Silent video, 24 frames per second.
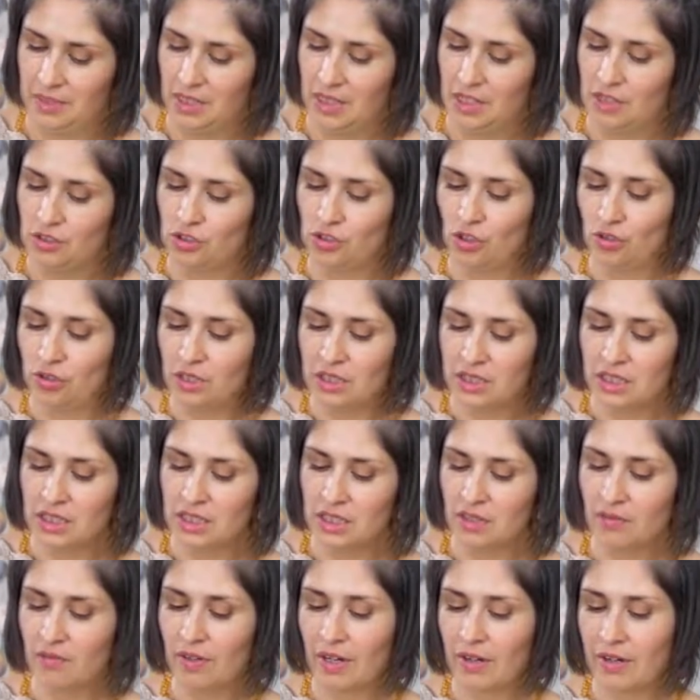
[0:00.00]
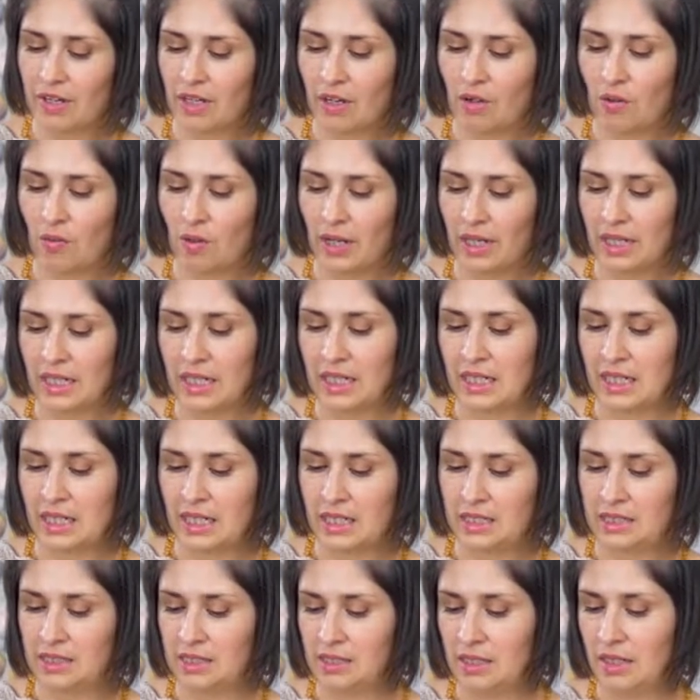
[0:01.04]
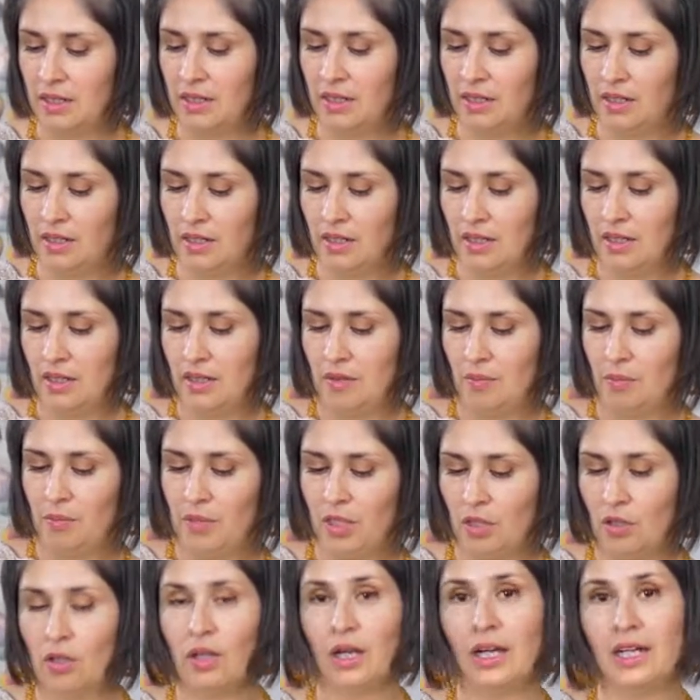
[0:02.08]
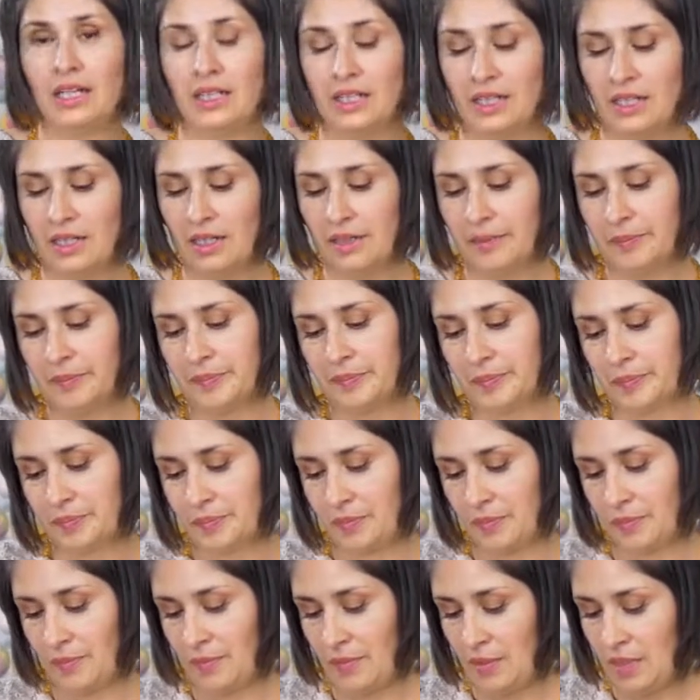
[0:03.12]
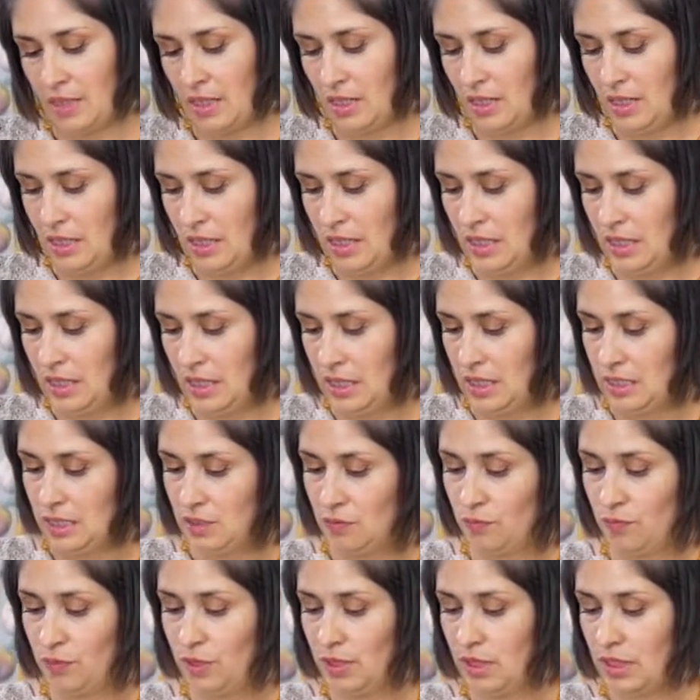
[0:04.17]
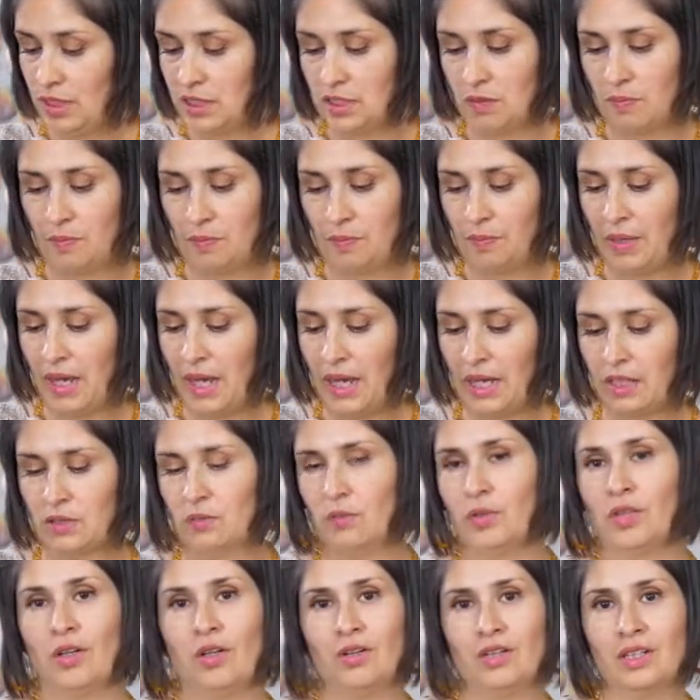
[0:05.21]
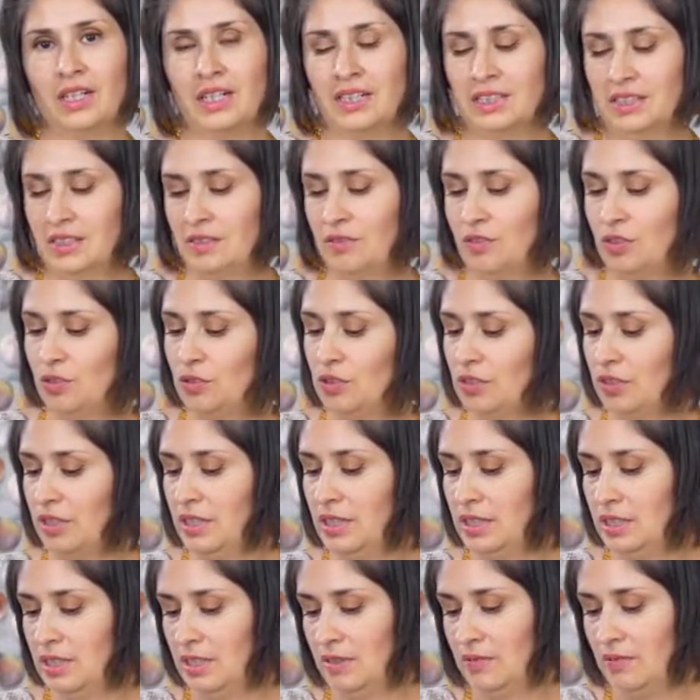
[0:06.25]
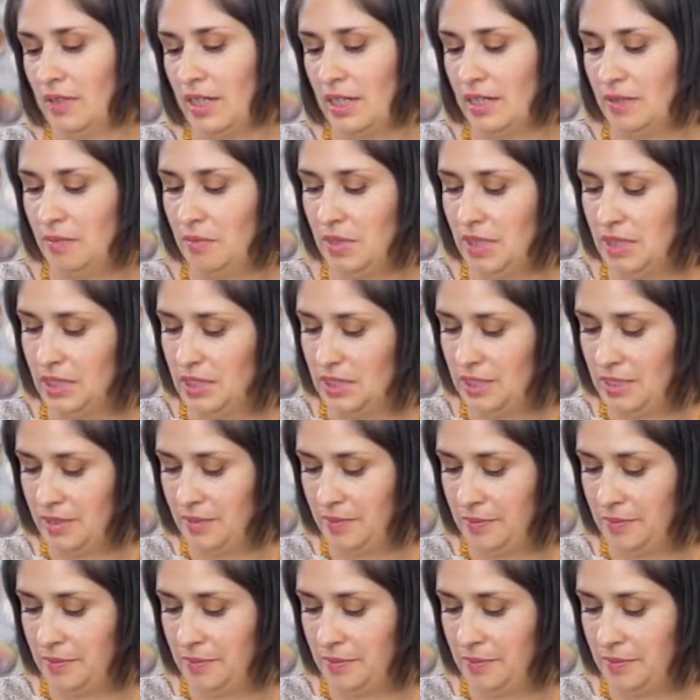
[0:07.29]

So this is a very quick and easy meal idea, and it's packed with all kinds of nutrients and vitamins.